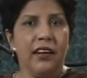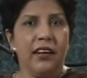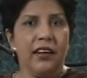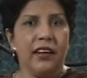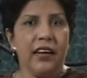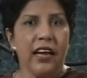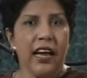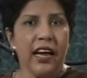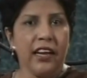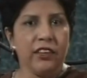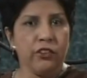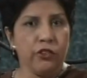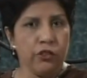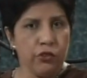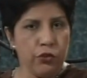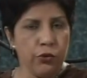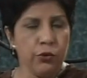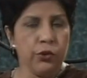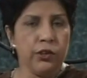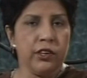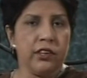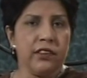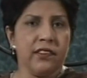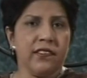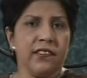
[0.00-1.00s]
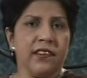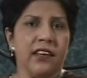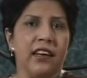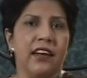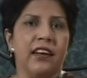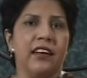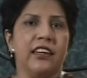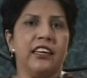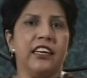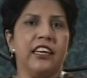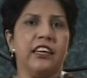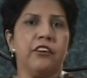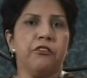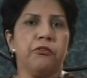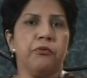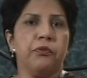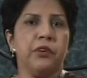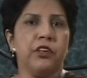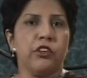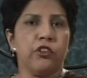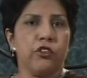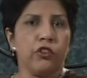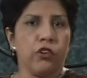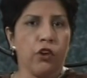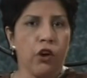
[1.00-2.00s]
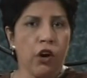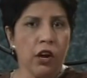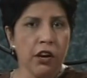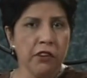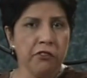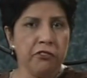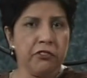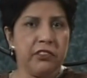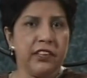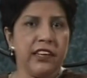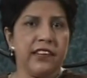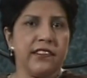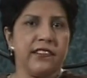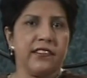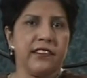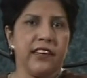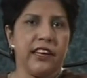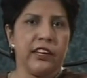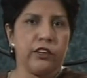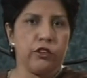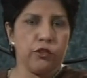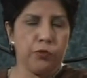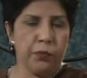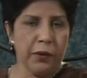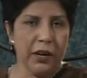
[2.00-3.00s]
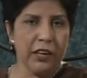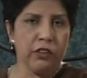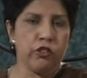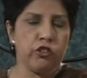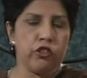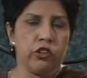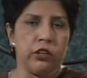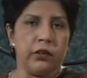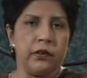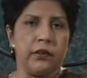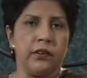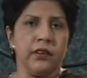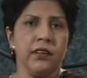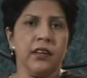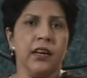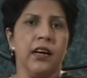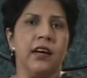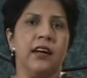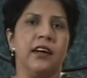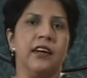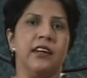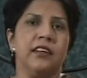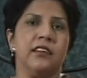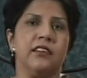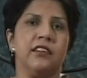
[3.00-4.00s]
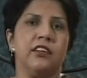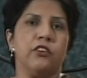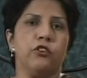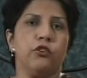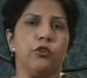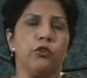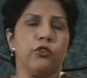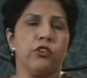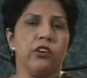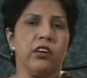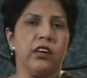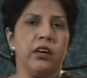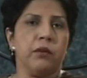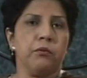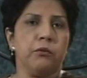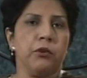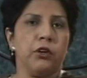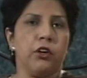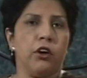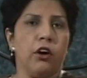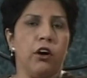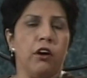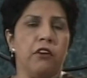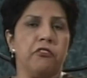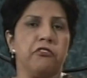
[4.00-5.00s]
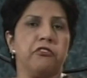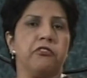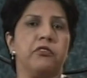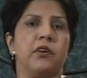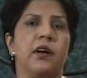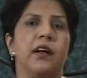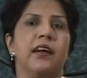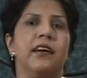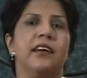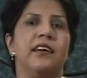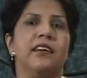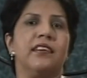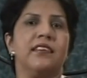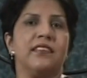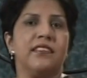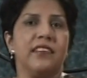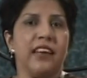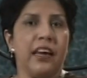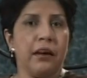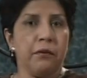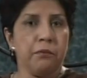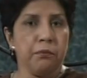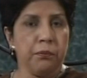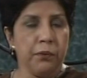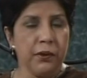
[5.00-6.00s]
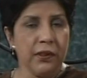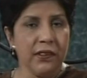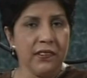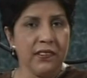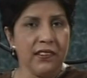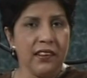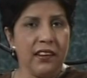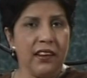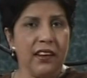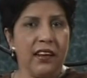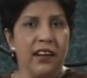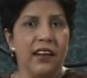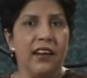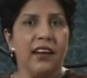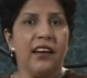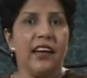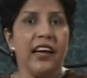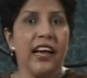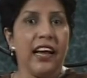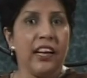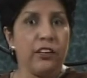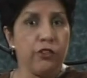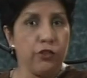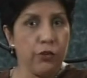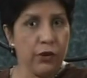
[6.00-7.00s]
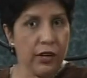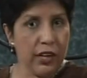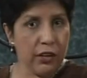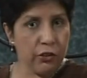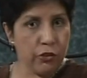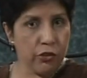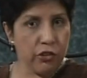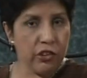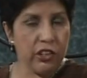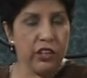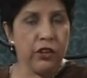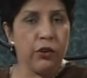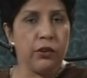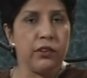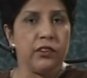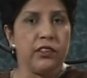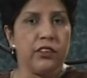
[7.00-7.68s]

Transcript: And students, if we solve this expression, the total number of samples as you now see on the